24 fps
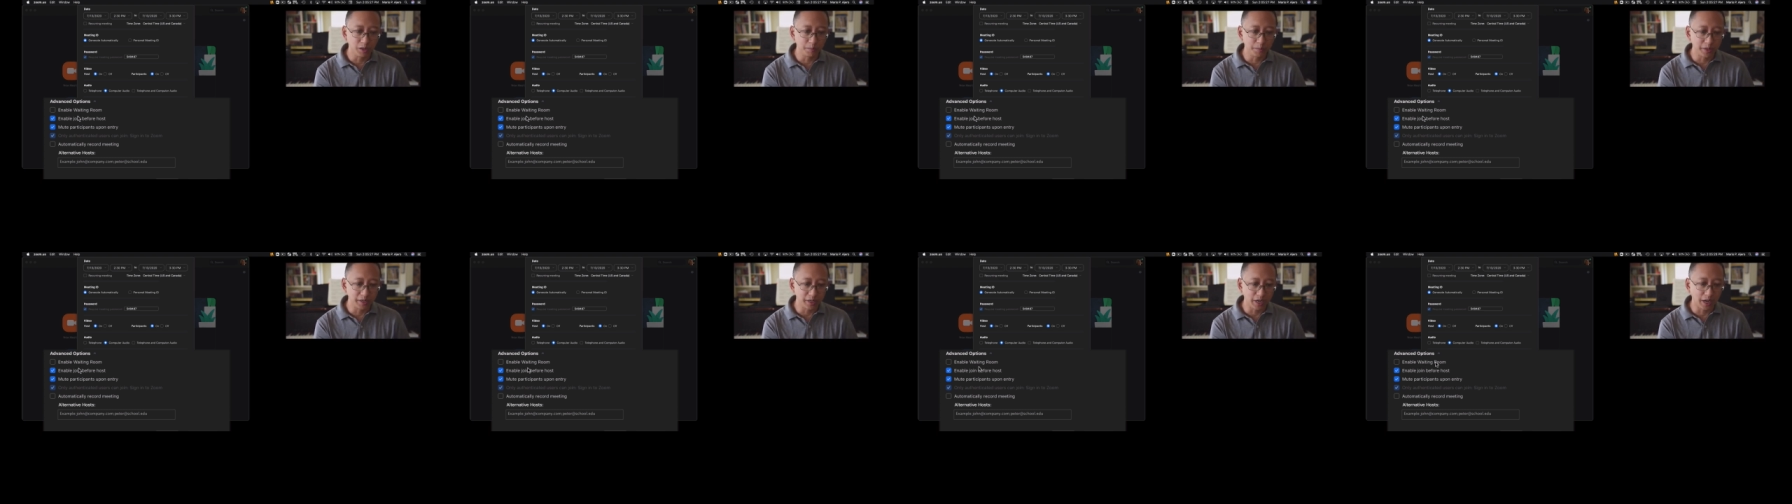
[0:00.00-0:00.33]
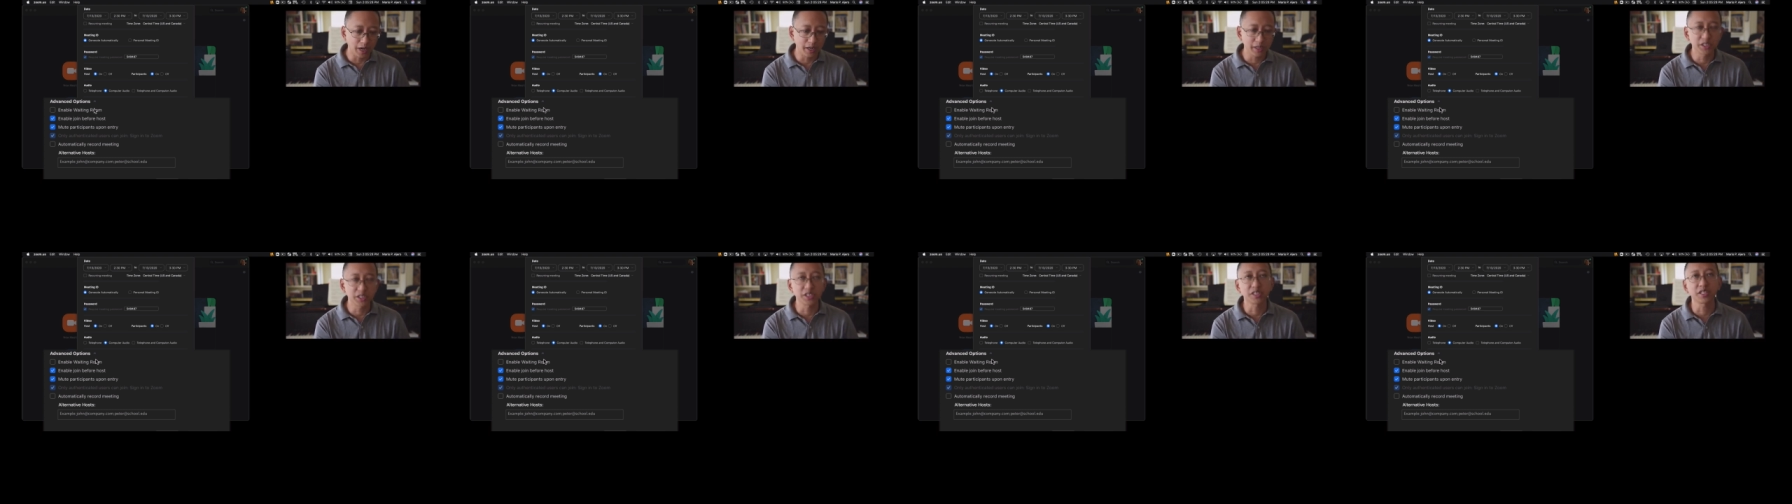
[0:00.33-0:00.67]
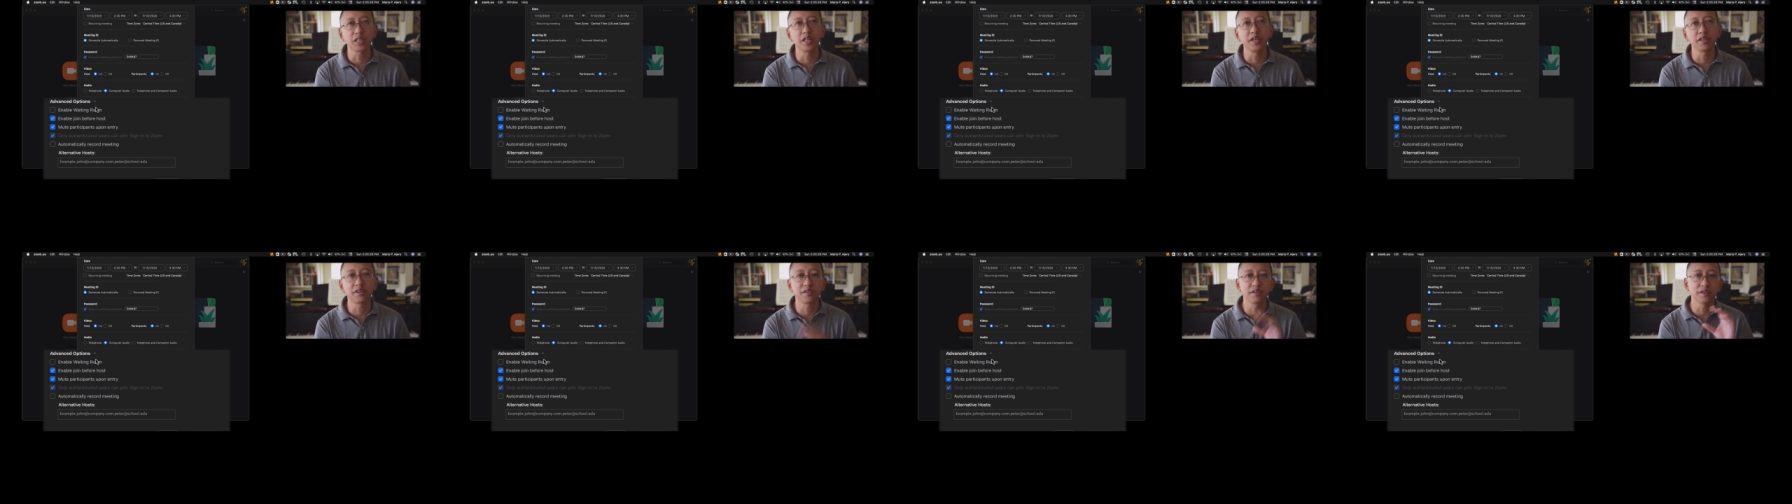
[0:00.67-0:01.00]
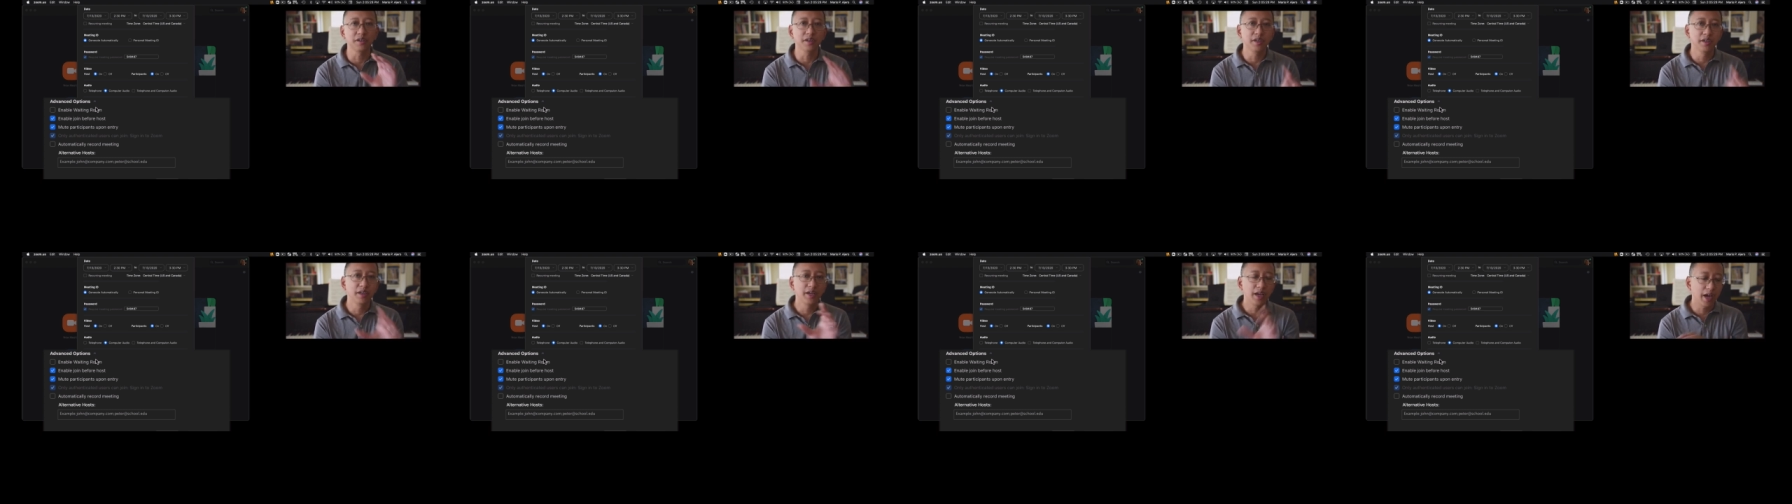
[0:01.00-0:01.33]
But I just like
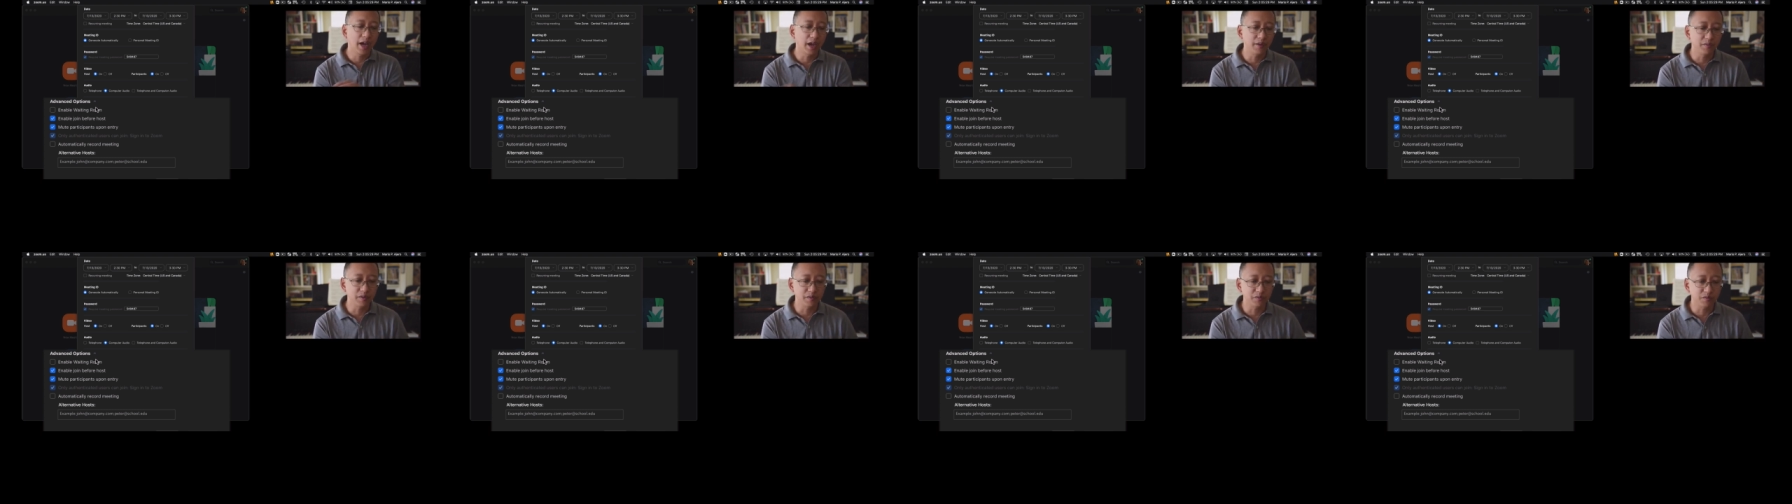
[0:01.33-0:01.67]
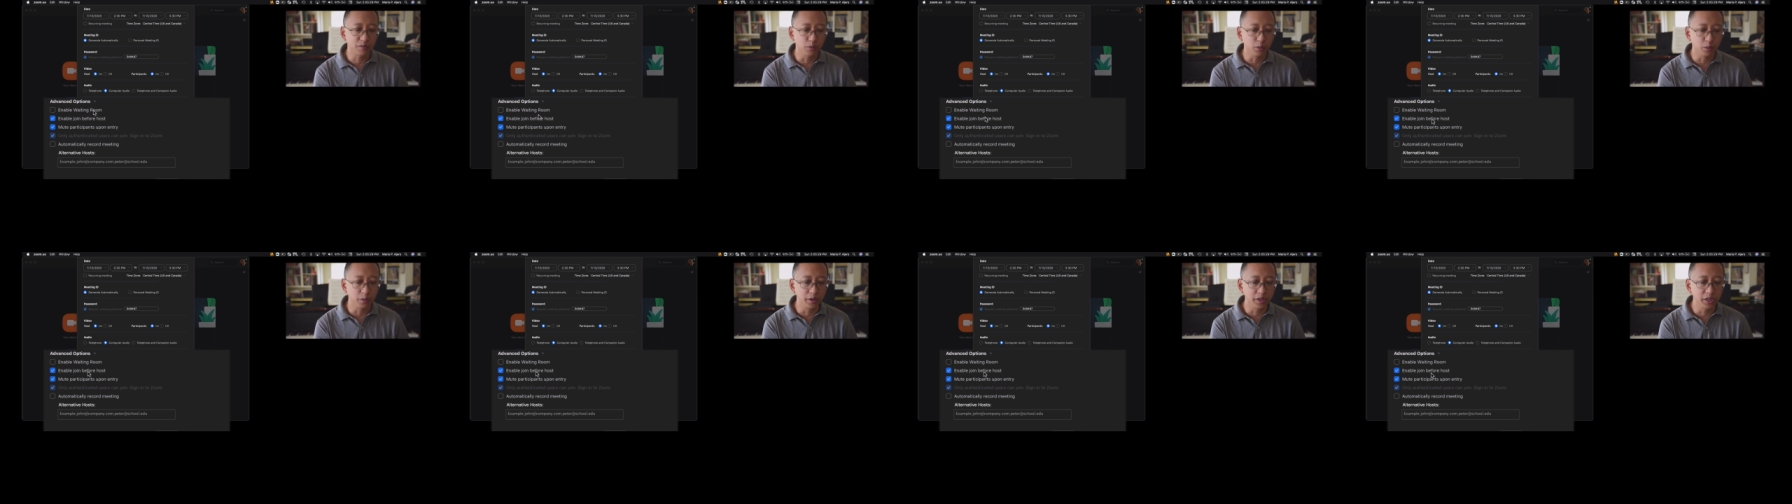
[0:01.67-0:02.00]
to have it for